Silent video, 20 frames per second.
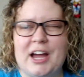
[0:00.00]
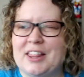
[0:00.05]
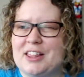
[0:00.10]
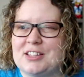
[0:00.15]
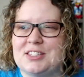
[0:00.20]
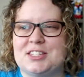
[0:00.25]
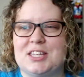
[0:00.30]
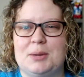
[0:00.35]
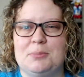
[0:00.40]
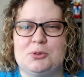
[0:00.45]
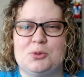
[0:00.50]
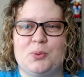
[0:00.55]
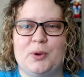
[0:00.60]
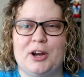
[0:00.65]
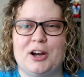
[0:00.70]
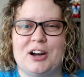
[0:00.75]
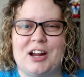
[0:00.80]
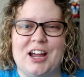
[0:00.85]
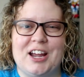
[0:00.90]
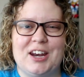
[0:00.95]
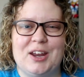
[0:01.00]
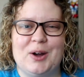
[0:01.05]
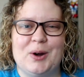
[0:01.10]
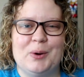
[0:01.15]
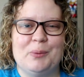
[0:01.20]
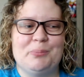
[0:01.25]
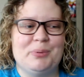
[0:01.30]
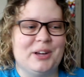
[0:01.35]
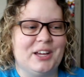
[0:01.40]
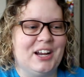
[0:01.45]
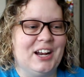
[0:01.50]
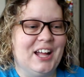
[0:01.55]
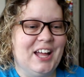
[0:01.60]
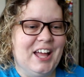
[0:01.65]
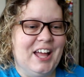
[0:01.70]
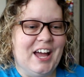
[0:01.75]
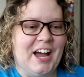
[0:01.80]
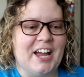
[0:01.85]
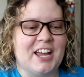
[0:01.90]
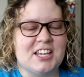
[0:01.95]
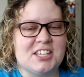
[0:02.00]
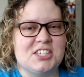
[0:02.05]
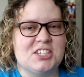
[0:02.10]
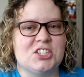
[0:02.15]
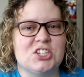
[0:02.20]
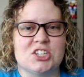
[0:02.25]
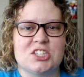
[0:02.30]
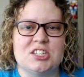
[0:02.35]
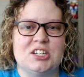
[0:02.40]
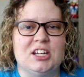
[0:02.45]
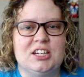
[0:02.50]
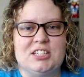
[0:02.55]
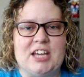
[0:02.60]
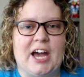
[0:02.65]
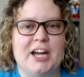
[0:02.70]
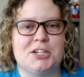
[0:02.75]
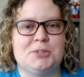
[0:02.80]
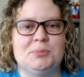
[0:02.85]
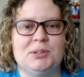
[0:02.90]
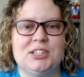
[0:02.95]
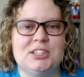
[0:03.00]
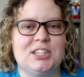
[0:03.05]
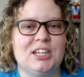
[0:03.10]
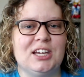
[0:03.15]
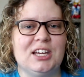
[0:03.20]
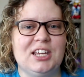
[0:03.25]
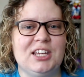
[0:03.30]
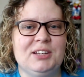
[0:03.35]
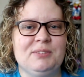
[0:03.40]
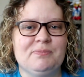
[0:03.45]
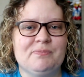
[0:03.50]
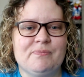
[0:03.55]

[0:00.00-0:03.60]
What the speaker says: That seems weird, I know, but I guess it's just an attachment thing.